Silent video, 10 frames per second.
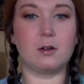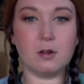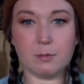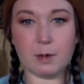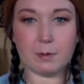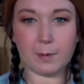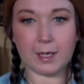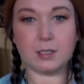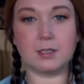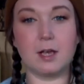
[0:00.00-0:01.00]
to the pumpkin
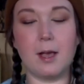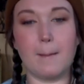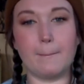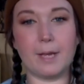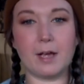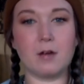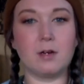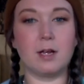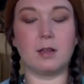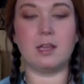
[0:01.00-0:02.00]
patch, pick out
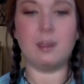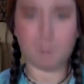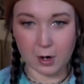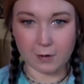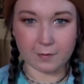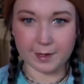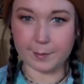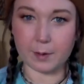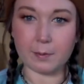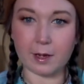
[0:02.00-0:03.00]
the perfect
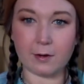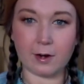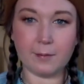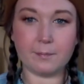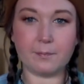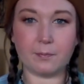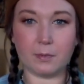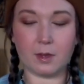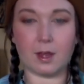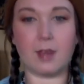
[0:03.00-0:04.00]
pumpkin, right?
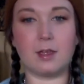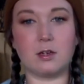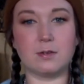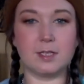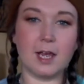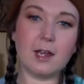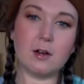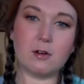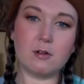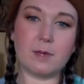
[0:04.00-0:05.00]
And then you take it
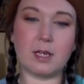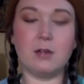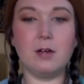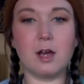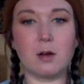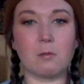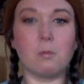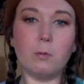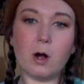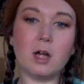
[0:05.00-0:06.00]
home and you gotta
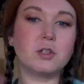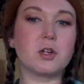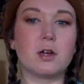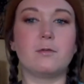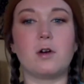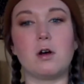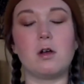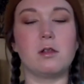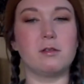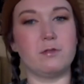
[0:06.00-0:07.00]
wash off
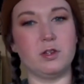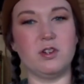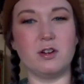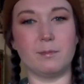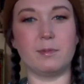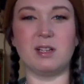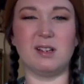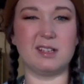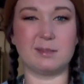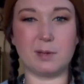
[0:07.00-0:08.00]
all of the dirt and mud
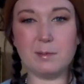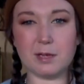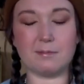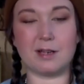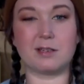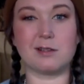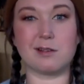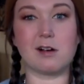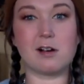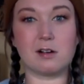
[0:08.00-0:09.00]
because pumpkin patches
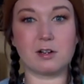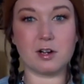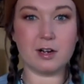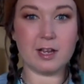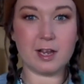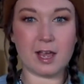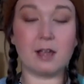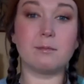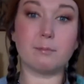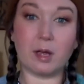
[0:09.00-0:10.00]
are dirty
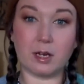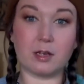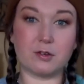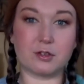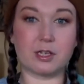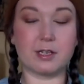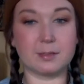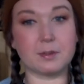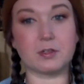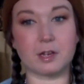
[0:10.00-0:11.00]
and muddy usually,
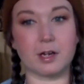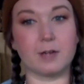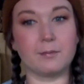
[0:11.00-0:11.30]
especially here.